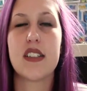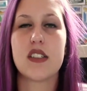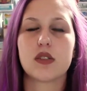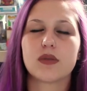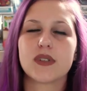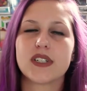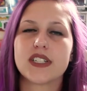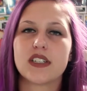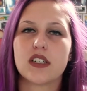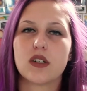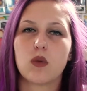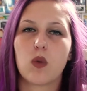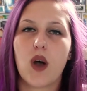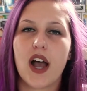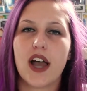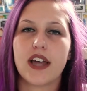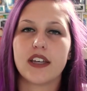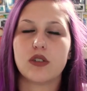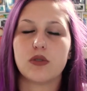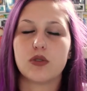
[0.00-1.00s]
the reason
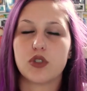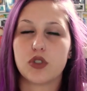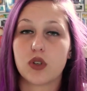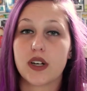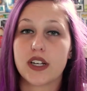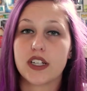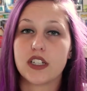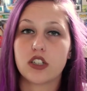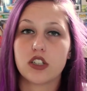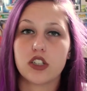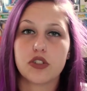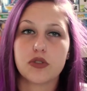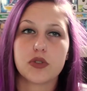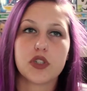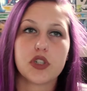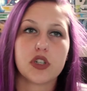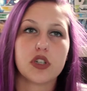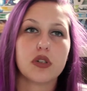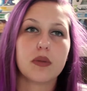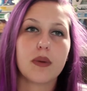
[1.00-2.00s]
why you joined
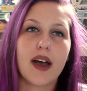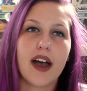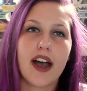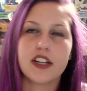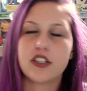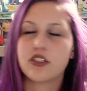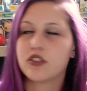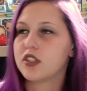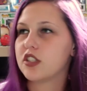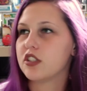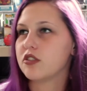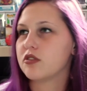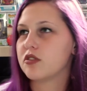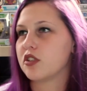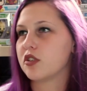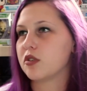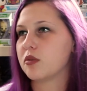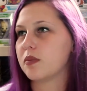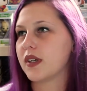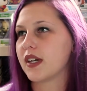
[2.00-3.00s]
YouTube. I joined
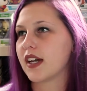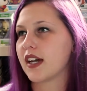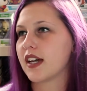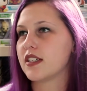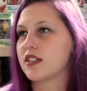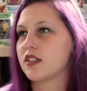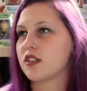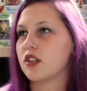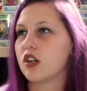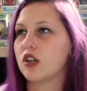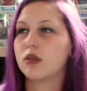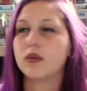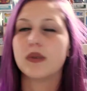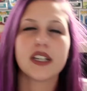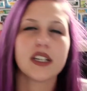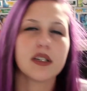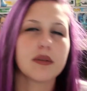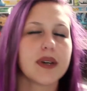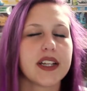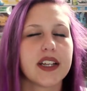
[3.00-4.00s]
YouTube because
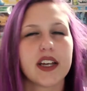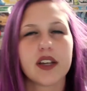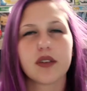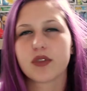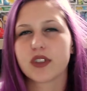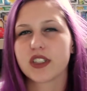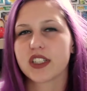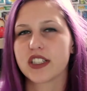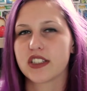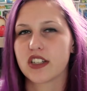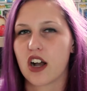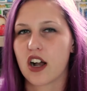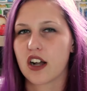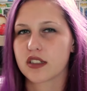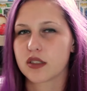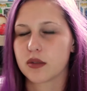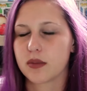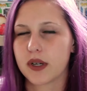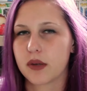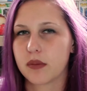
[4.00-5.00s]
nobody in my life really
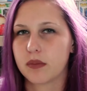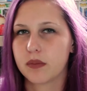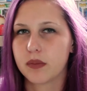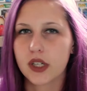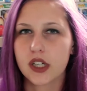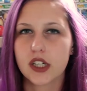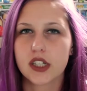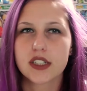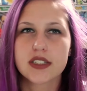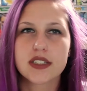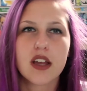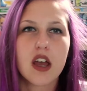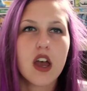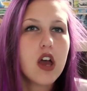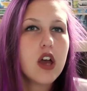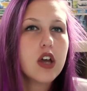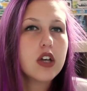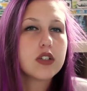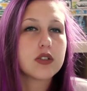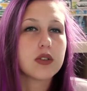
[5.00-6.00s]
talks about books,
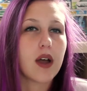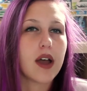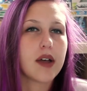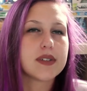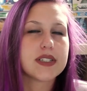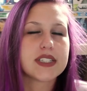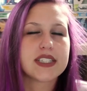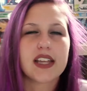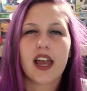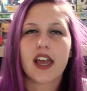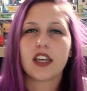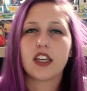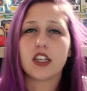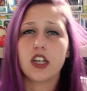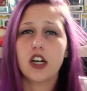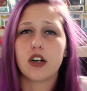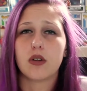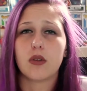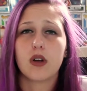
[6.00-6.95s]
so I was like, yo,